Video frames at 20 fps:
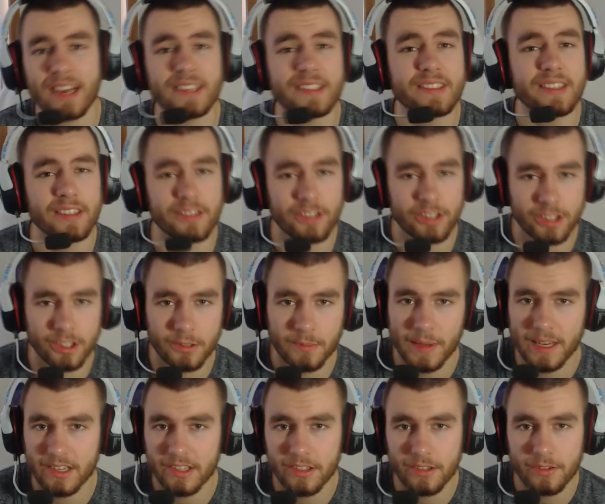I suck just as
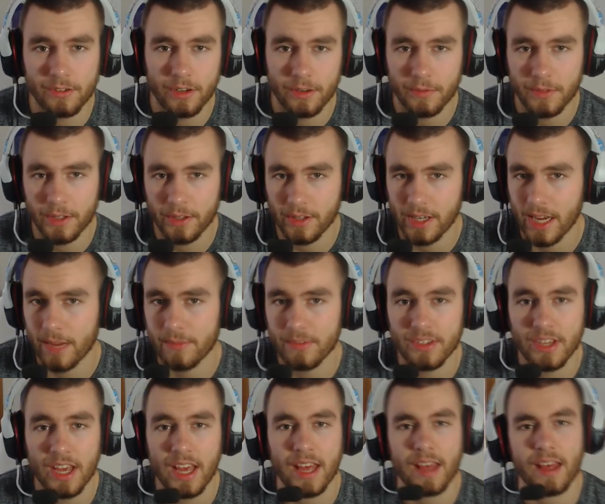bad as you do at video
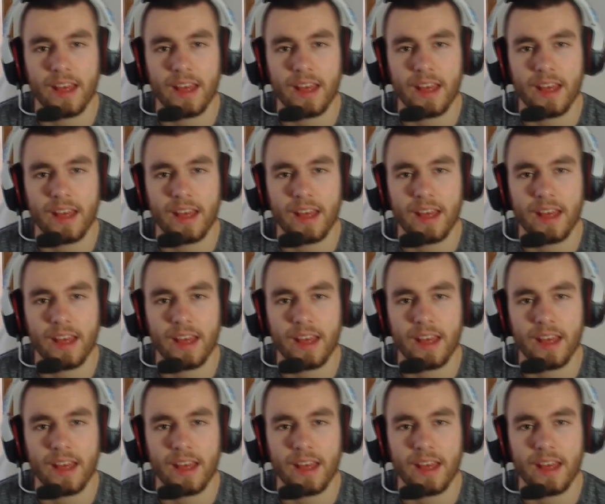games.